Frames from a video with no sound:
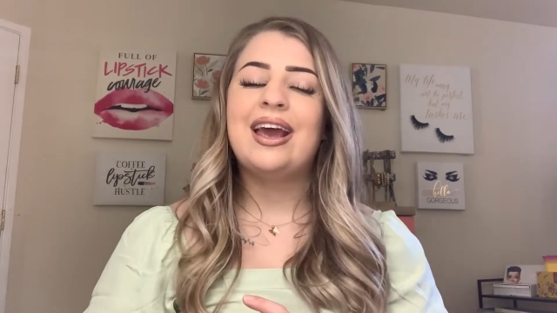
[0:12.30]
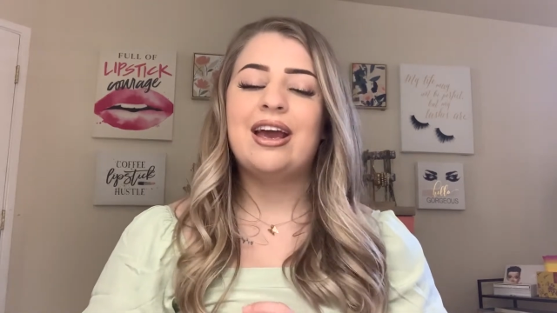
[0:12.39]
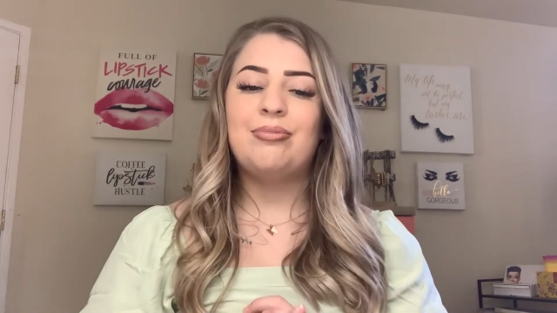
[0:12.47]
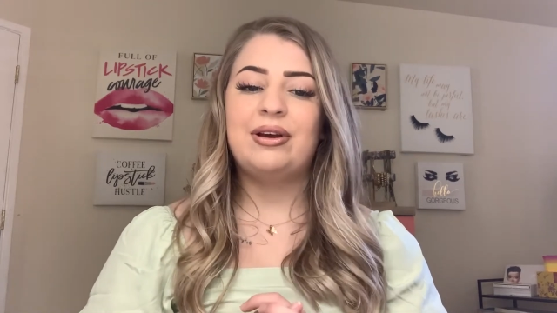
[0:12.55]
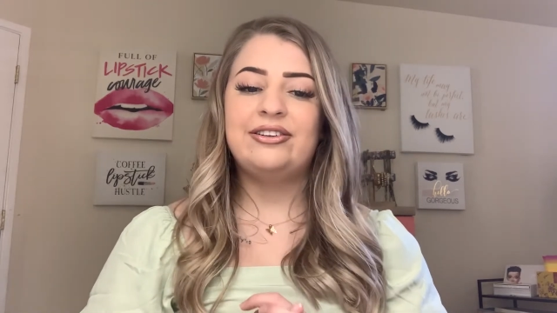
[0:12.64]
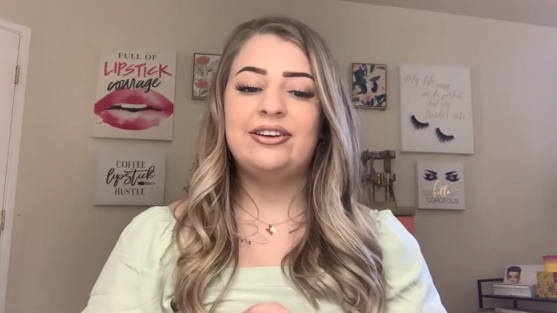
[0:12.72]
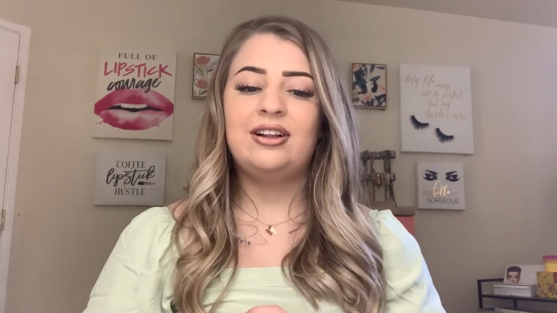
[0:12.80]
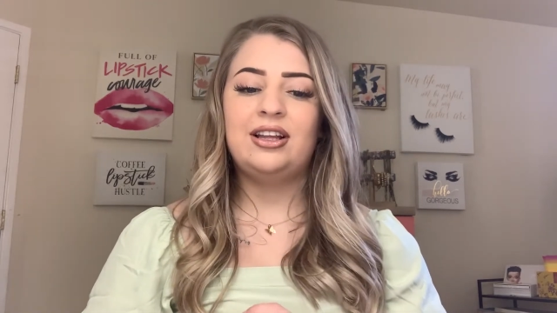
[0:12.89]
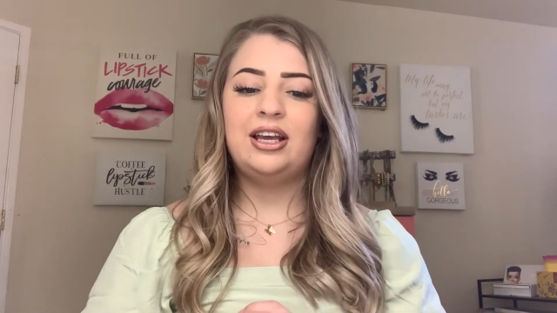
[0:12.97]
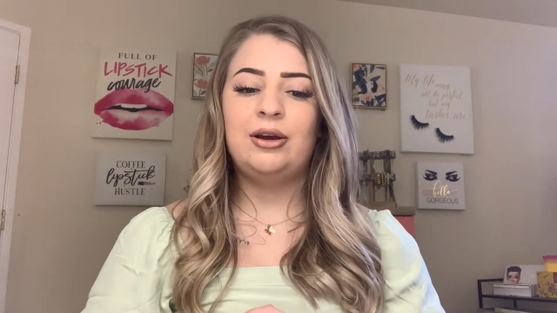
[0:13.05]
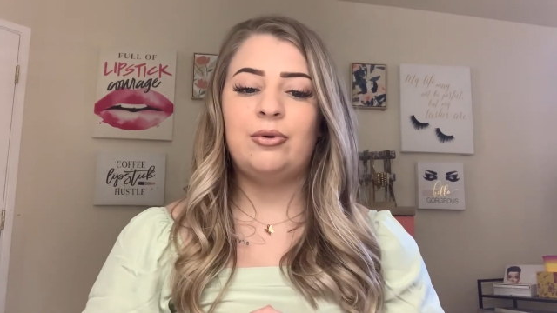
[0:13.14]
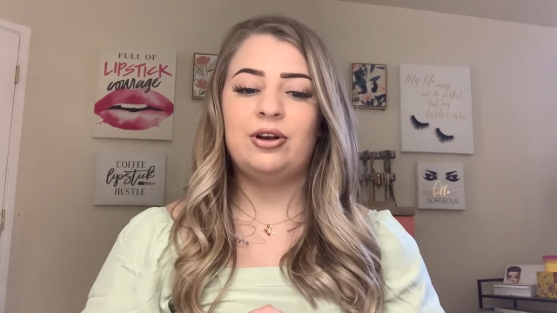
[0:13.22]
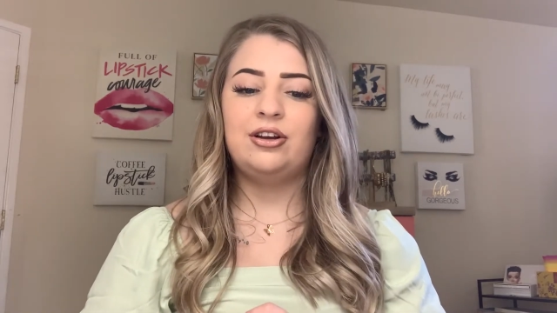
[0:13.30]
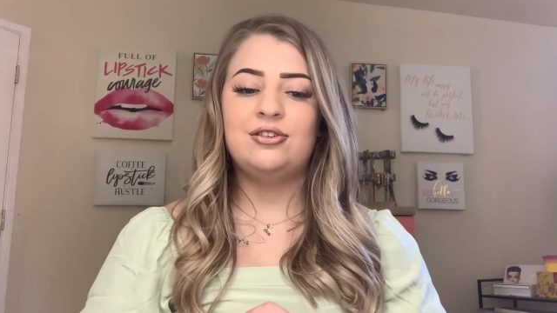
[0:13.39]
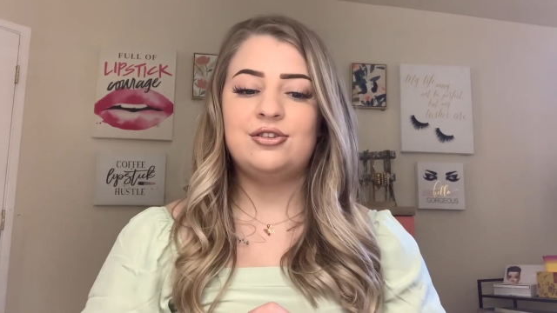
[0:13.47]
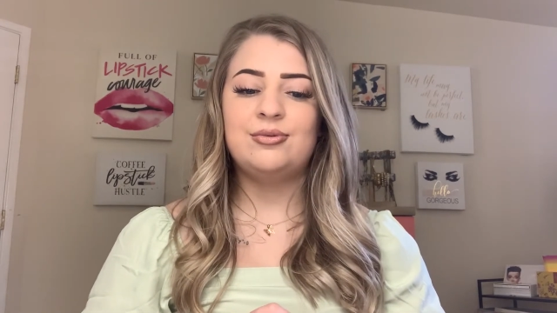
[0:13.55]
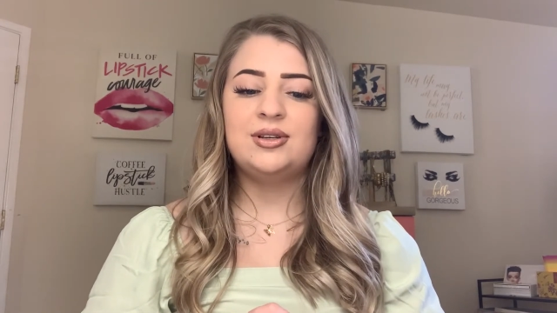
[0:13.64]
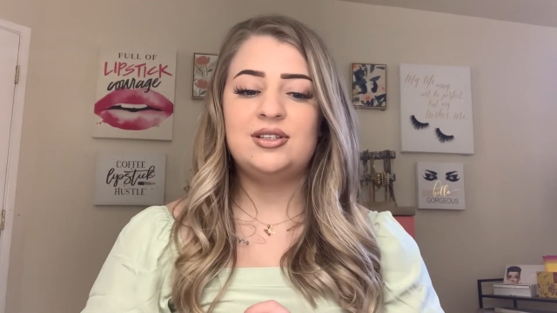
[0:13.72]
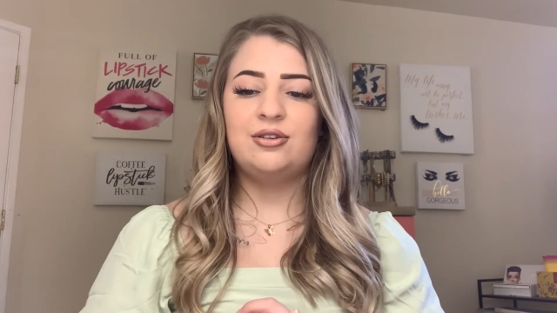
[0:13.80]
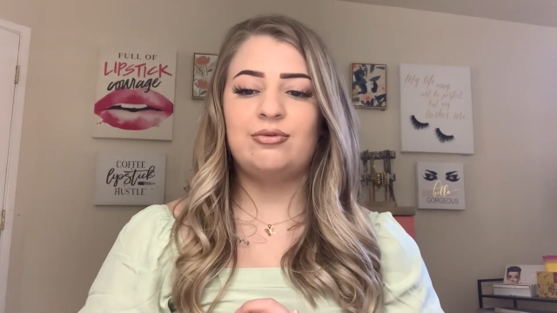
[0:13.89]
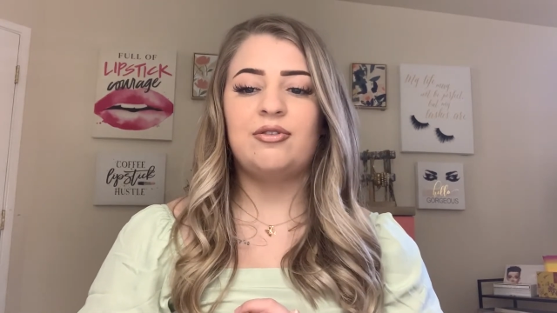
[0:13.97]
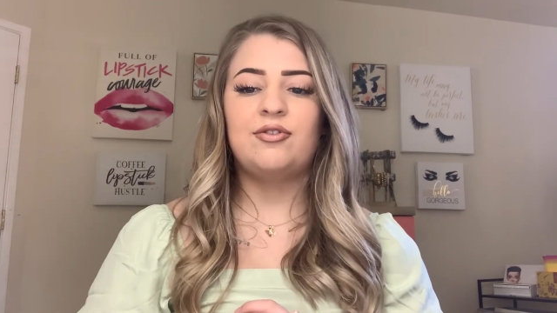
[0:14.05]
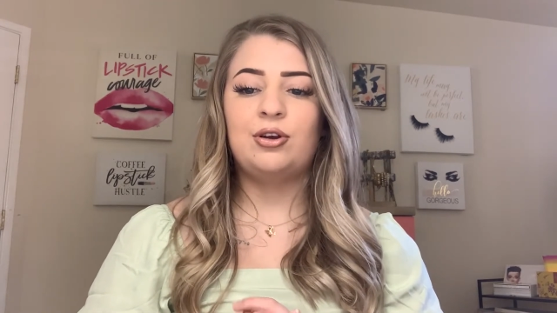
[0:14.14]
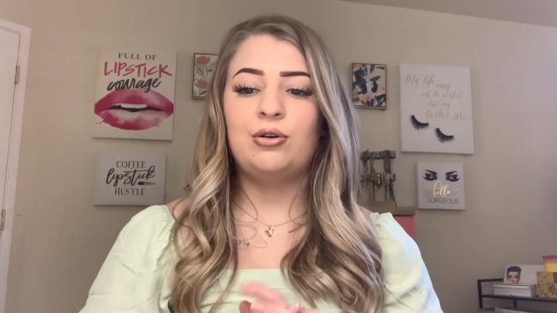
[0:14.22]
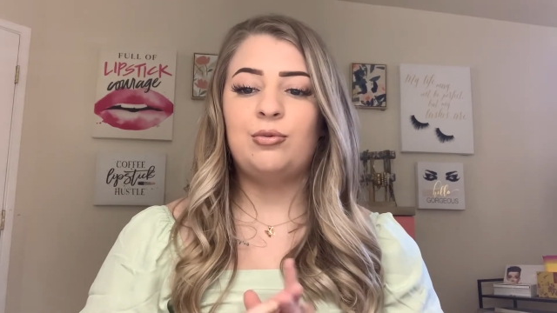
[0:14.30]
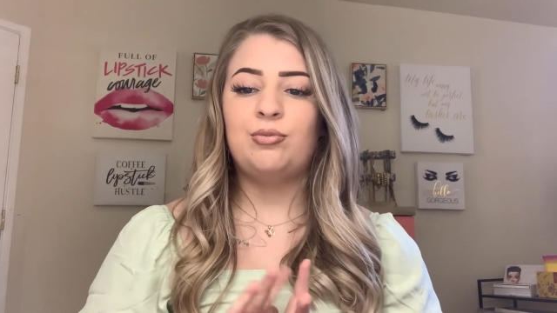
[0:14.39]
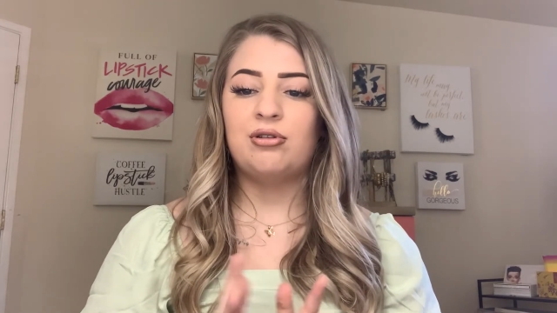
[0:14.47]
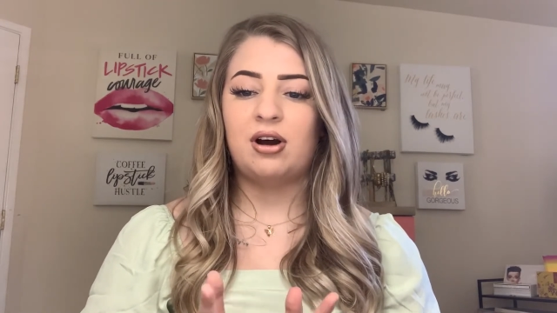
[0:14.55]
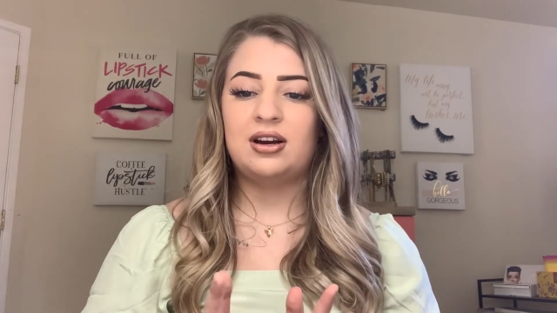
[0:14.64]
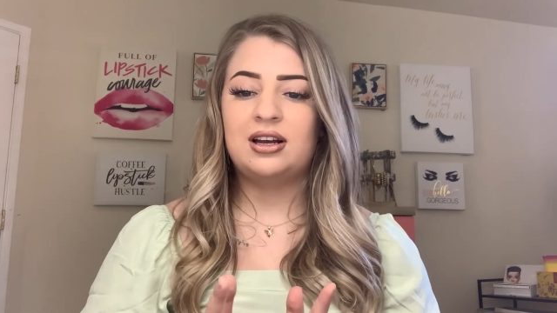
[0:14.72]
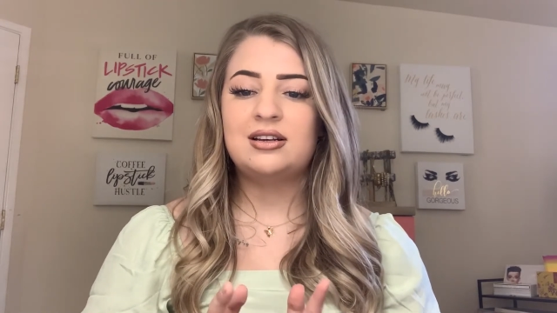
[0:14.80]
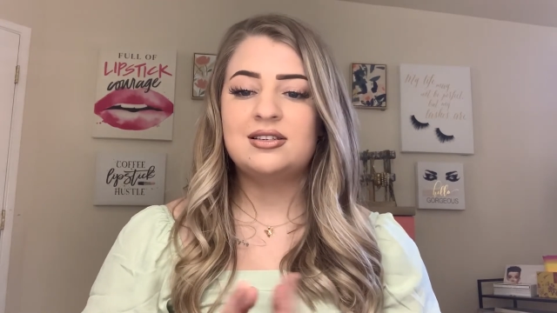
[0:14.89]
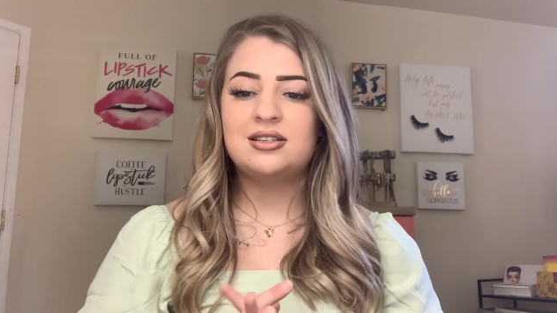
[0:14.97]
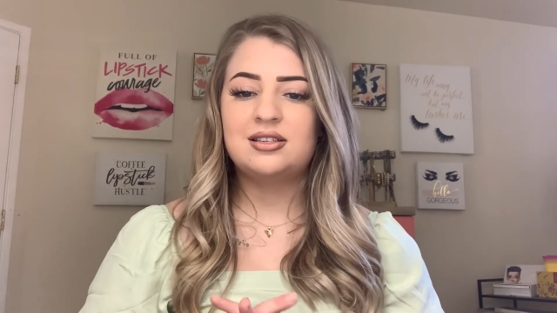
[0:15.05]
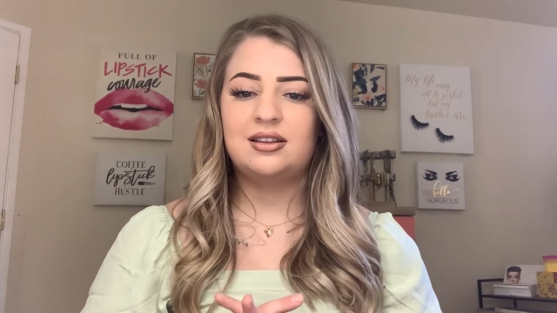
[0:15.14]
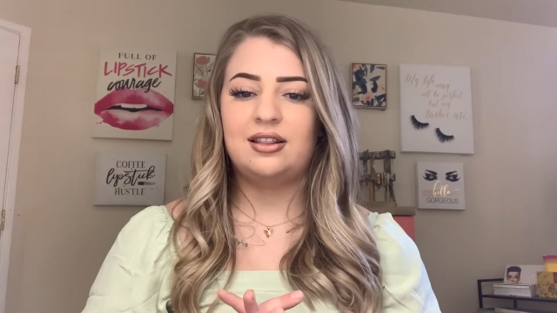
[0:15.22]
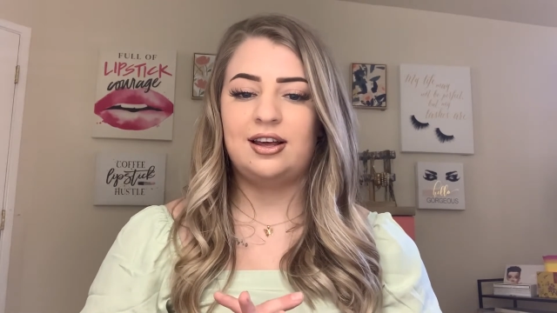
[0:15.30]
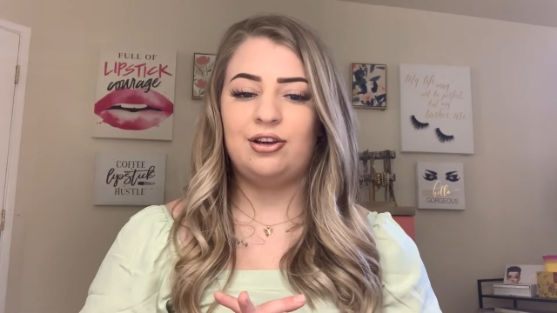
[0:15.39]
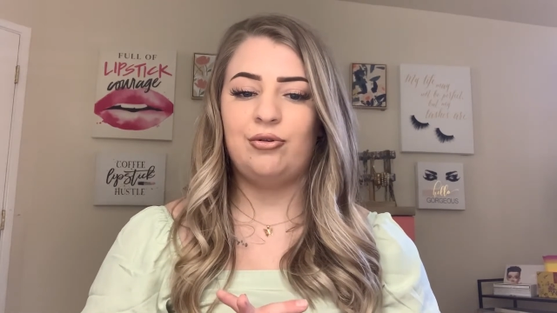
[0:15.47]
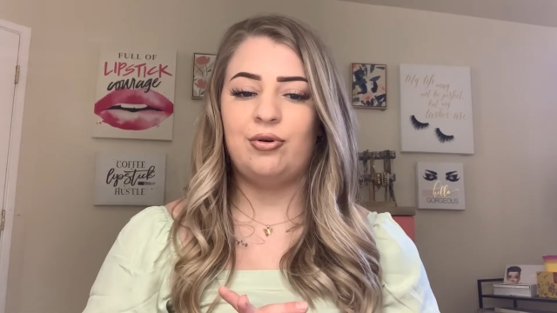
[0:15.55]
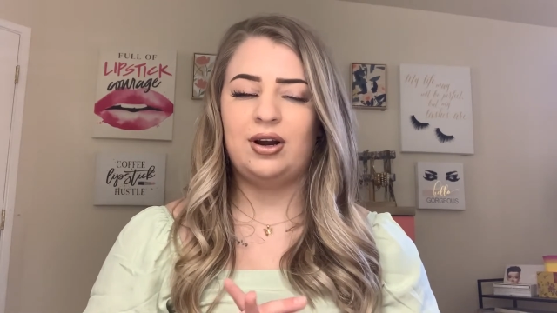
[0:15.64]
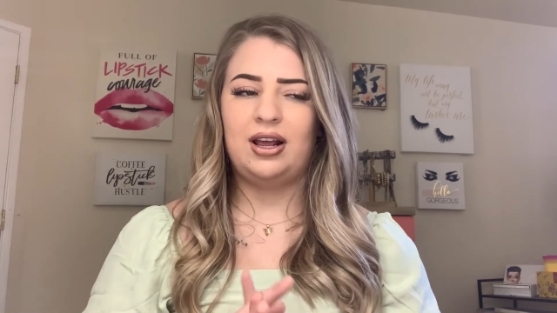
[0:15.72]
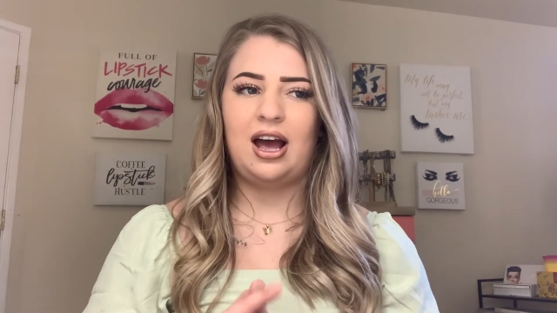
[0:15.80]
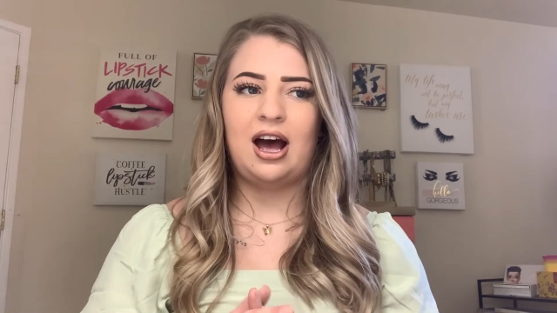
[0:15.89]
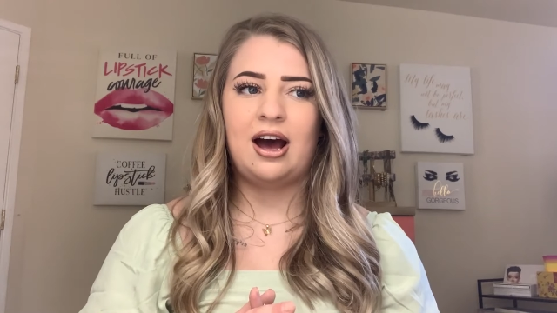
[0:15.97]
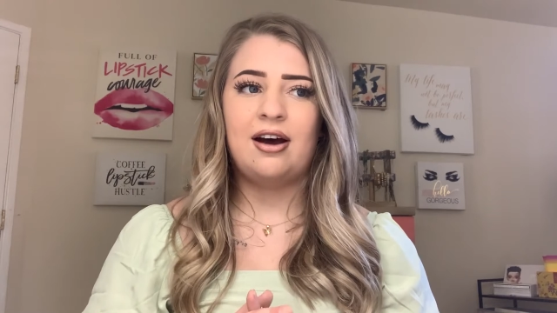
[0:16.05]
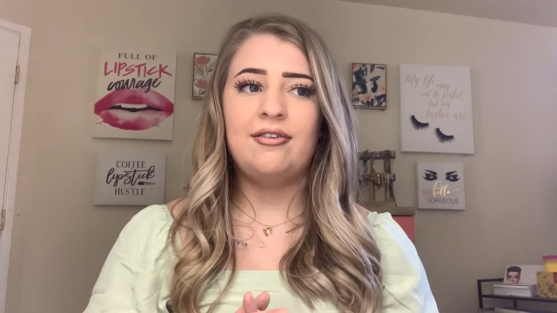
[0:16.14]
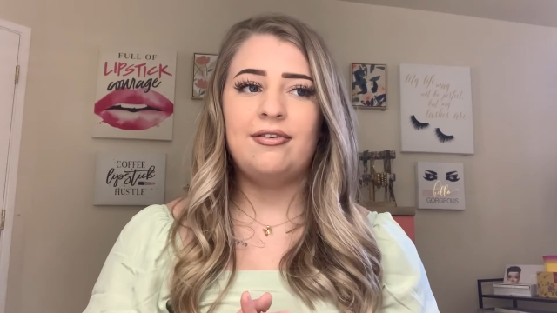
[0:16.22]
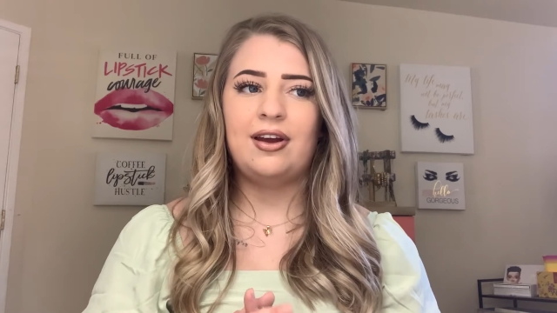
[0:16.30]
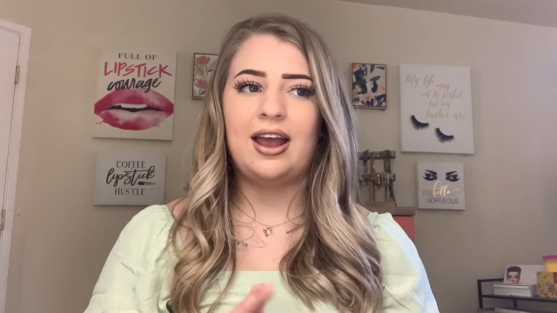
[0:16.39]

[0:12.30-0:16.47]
and basically what you do is you review products that you already have,